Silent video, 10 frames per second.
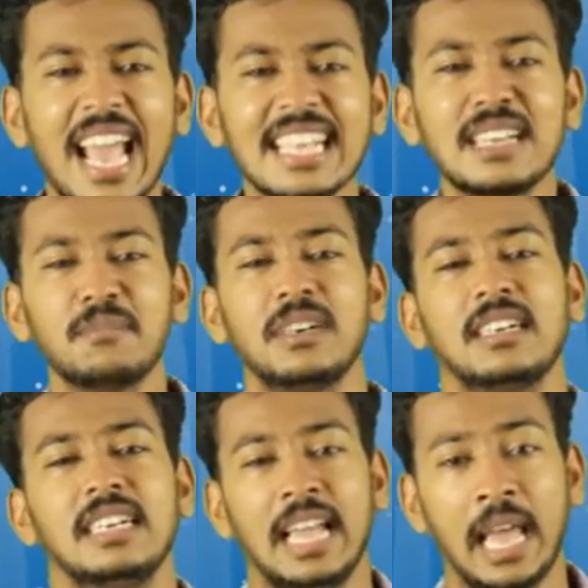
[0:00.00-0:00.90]
Example,
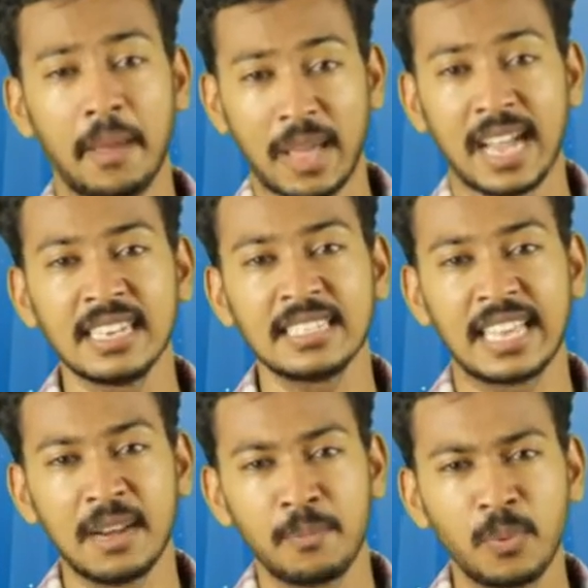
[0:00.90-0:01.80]
a magnet
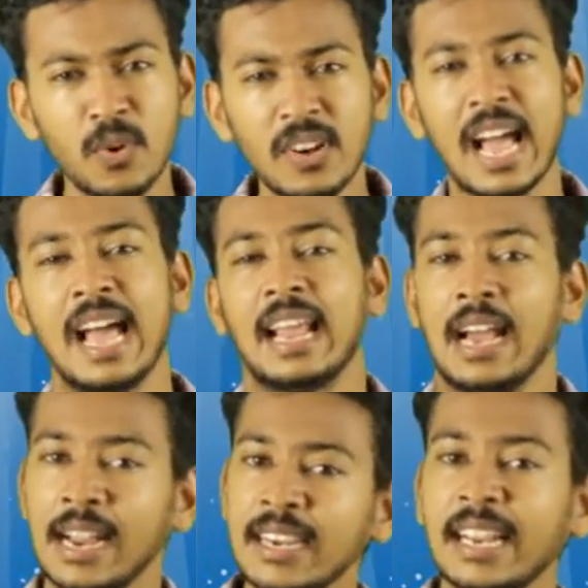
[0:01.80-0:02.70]
can pull an
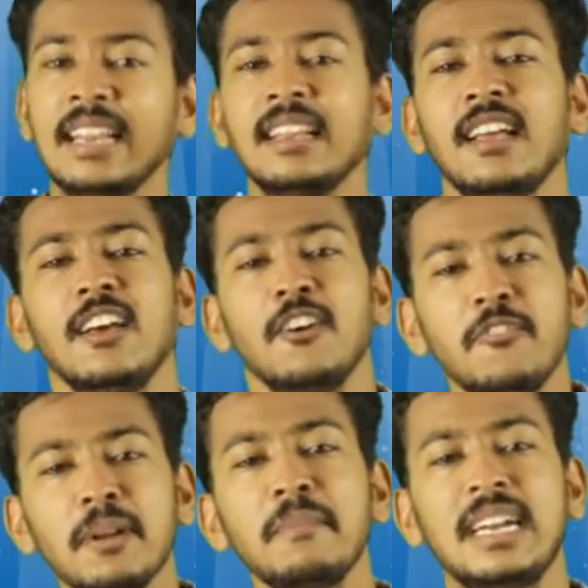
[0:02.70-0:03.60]
iron nail
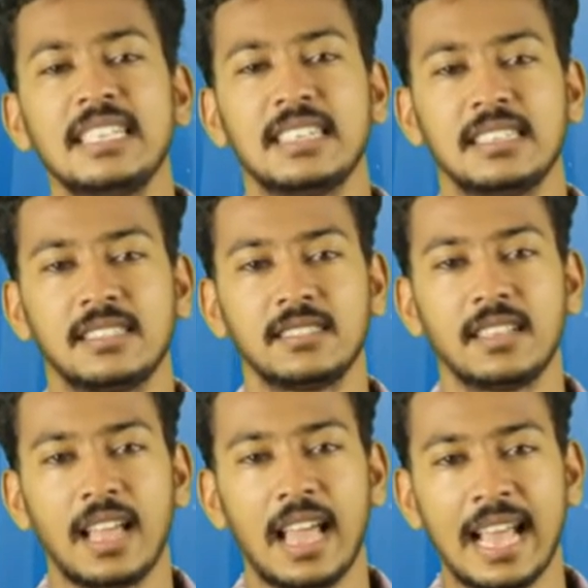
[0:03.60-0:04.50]
from a distance.
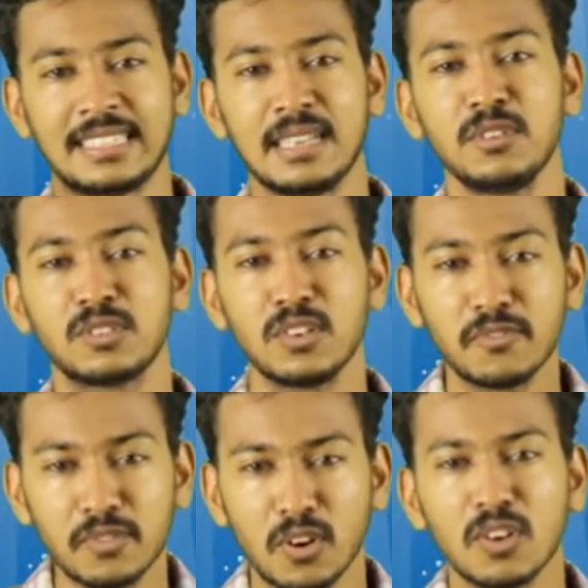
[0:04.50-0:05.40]
Examples
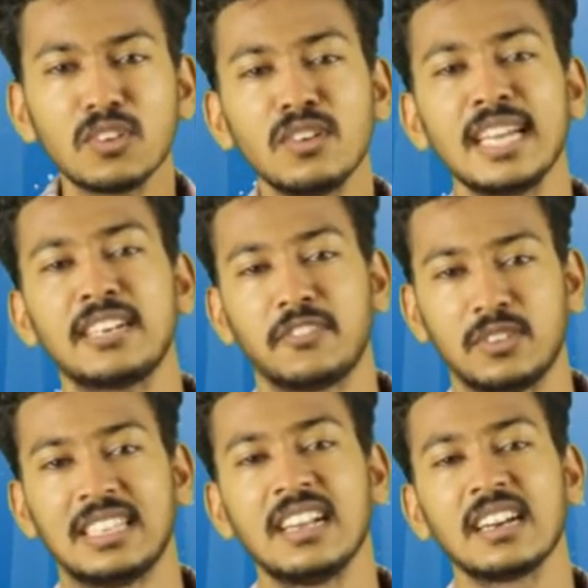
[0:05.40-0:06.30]
of non-contact
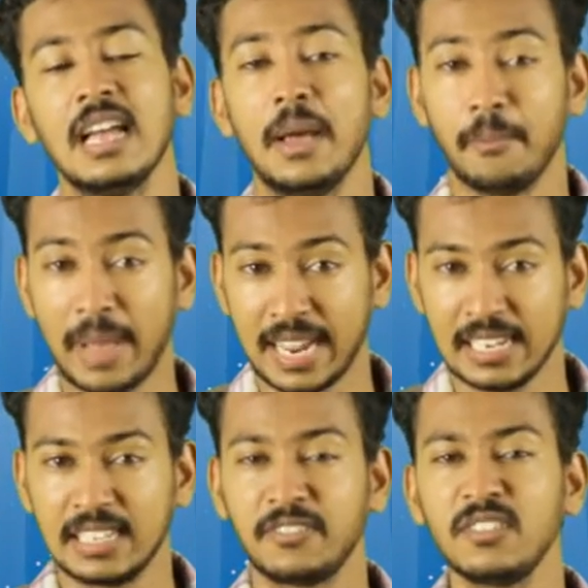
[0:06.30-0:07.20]
force are
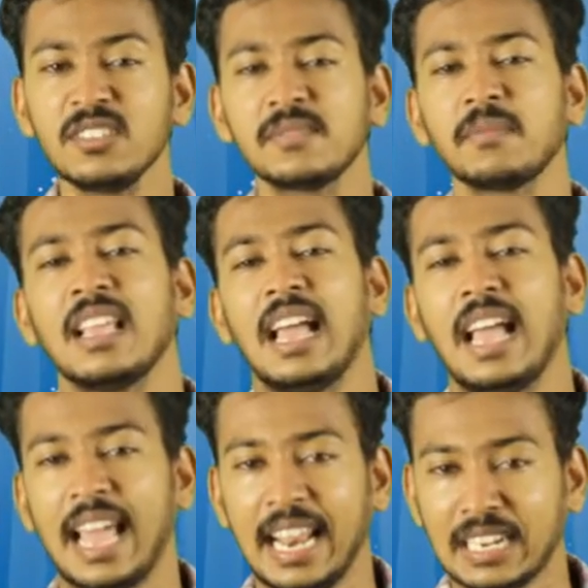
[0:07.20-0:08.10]
magnetic force,
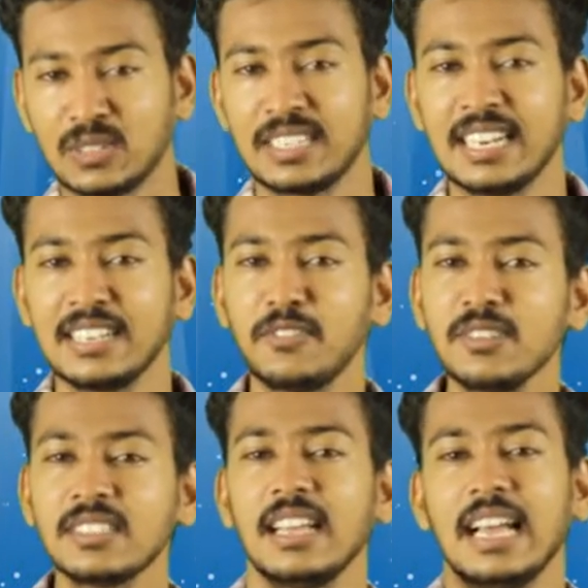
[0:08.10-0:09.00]
electrostatic
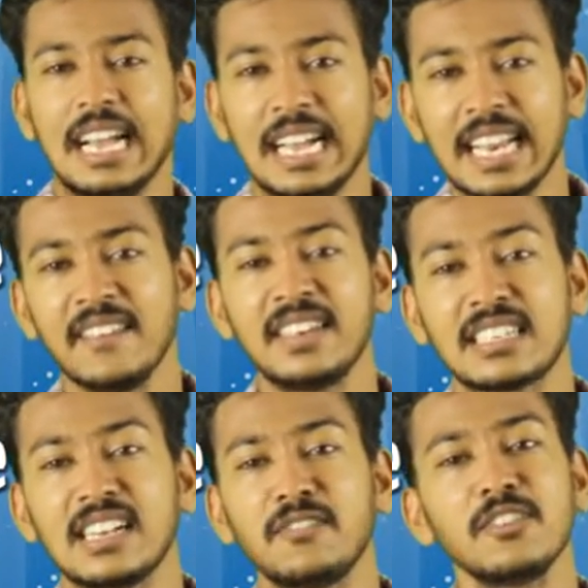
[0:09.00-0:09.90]
force,
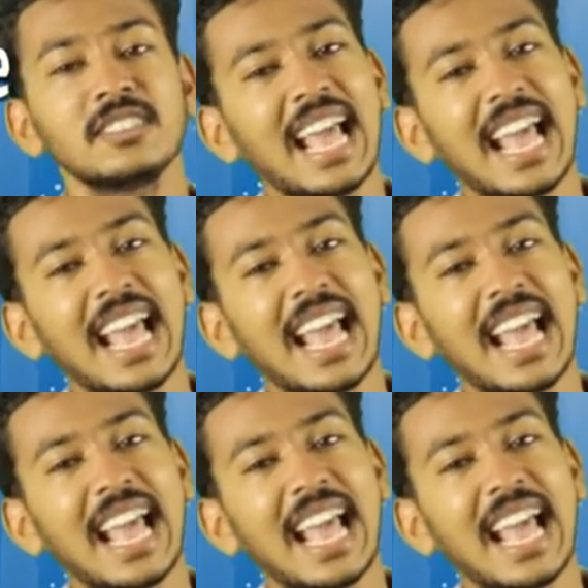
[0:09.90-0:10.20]
gravitational force,